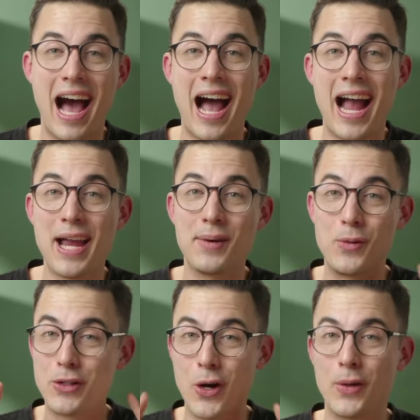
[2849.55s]
I
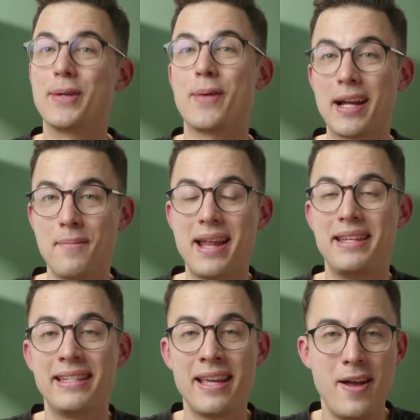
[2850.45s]
would totally
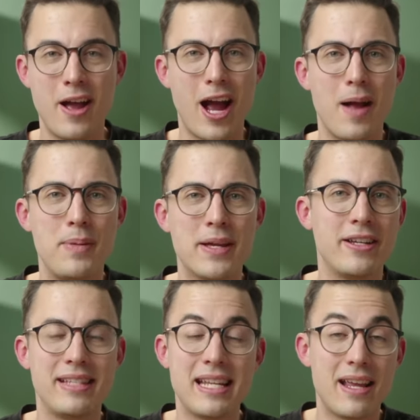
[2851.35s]
recommend it um,
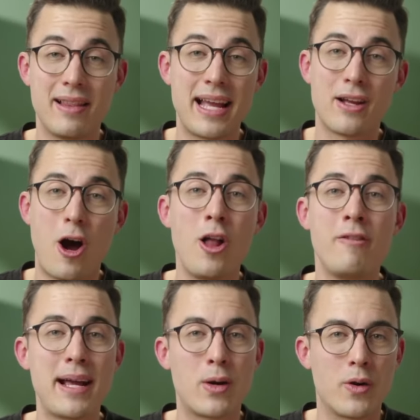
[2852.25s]
because it like
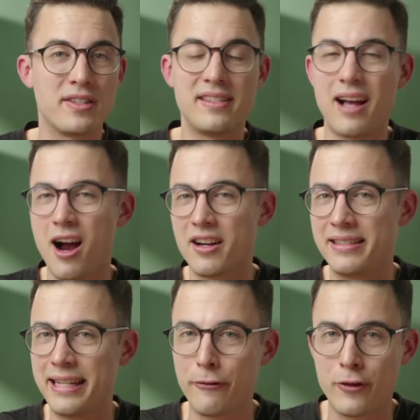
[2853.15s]
all of my courses
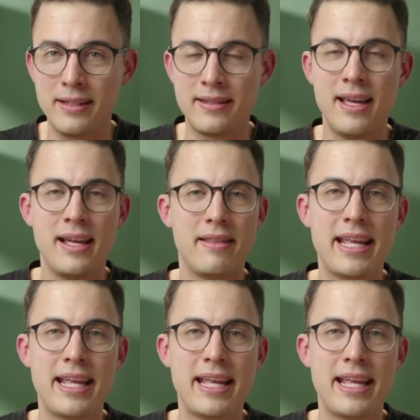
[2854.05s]
are different.